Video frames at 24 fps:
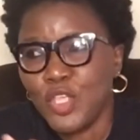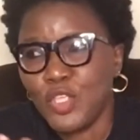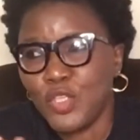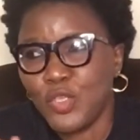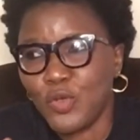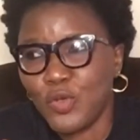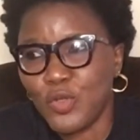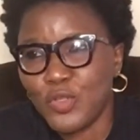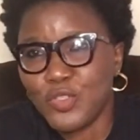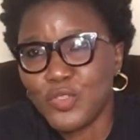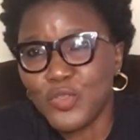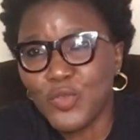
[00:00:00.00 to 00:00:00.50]
You
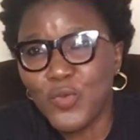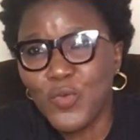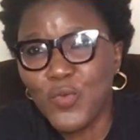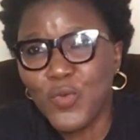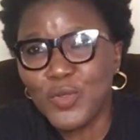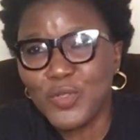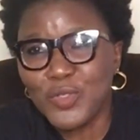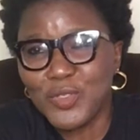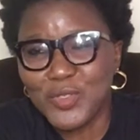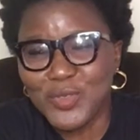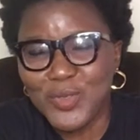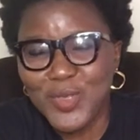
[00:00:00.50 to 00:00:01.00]
also
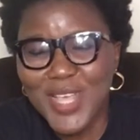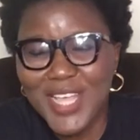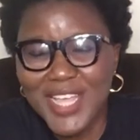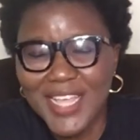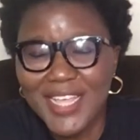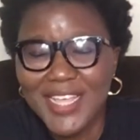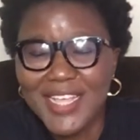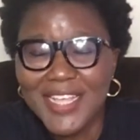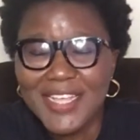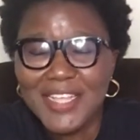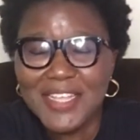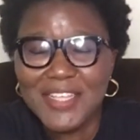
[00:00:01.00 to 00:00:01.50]

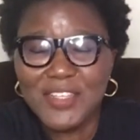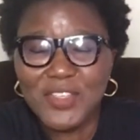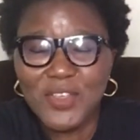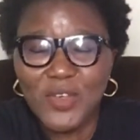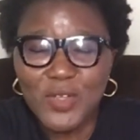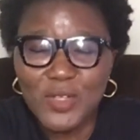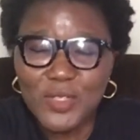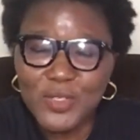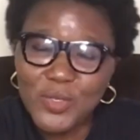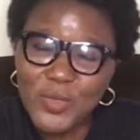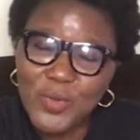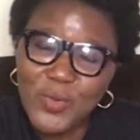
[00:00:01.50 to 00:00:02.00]

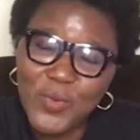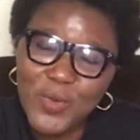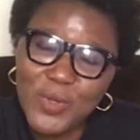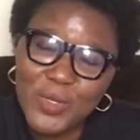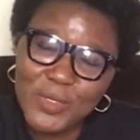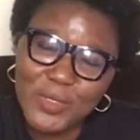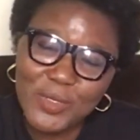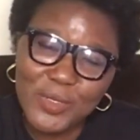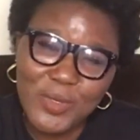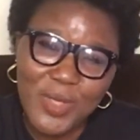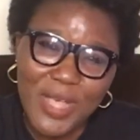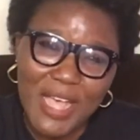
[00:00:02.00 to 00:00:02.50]
want
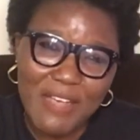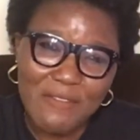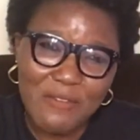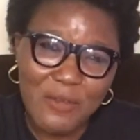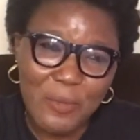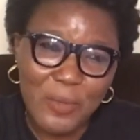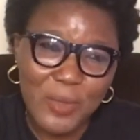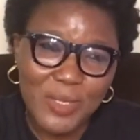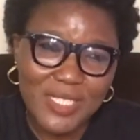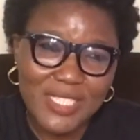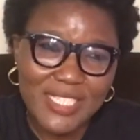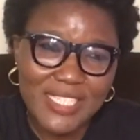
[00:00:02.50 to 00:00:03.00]
to have
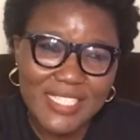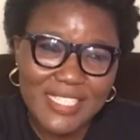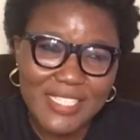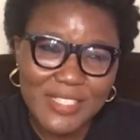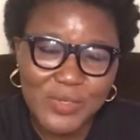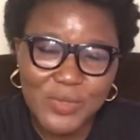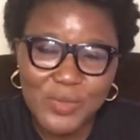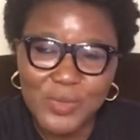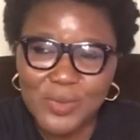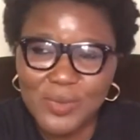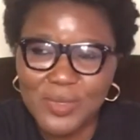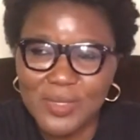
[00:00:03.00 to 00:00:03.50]
opportunity
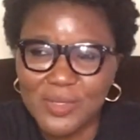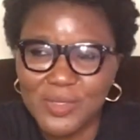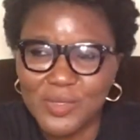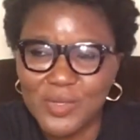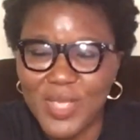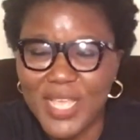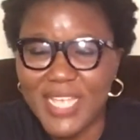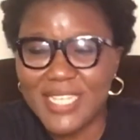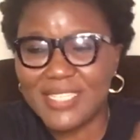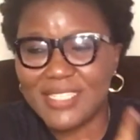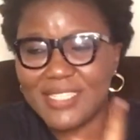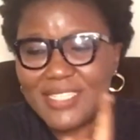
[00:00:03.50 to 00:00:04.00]
to
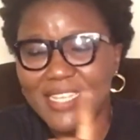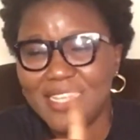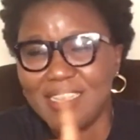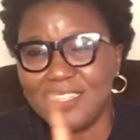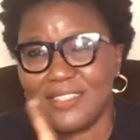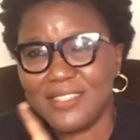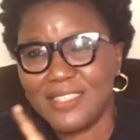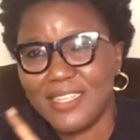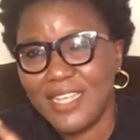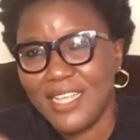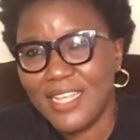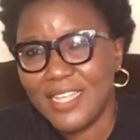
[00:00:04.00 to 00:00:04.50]
exchange
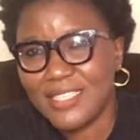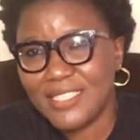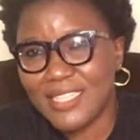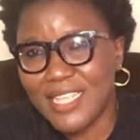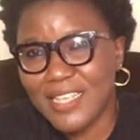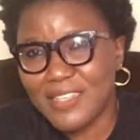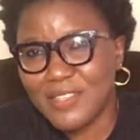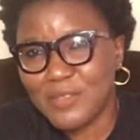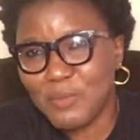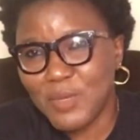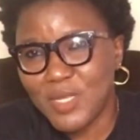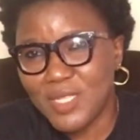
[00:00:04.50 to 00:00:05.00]

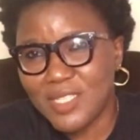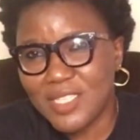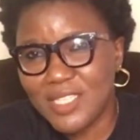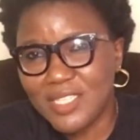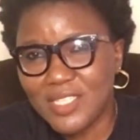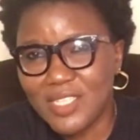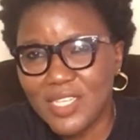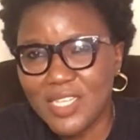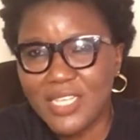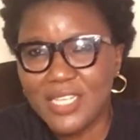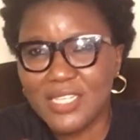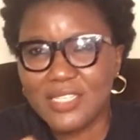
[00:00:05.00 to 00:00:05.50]
text
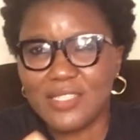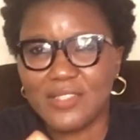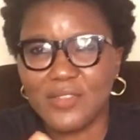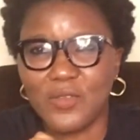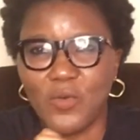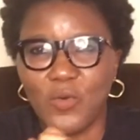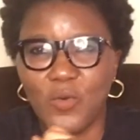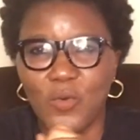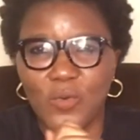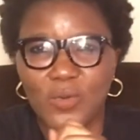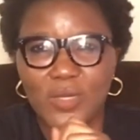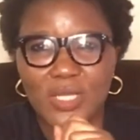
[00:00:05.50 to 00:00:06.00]
messages
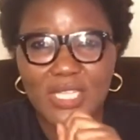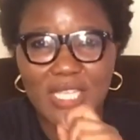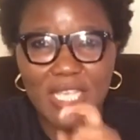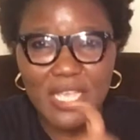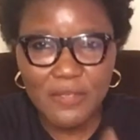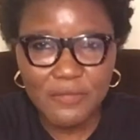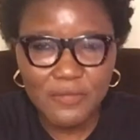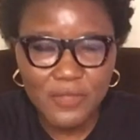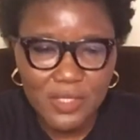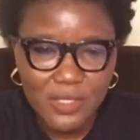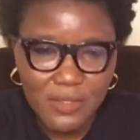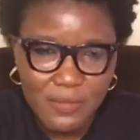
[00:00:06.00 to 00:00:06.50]
or
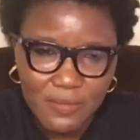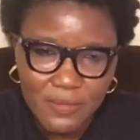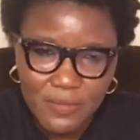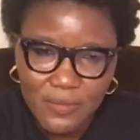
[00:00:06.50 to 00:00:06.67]
gifts.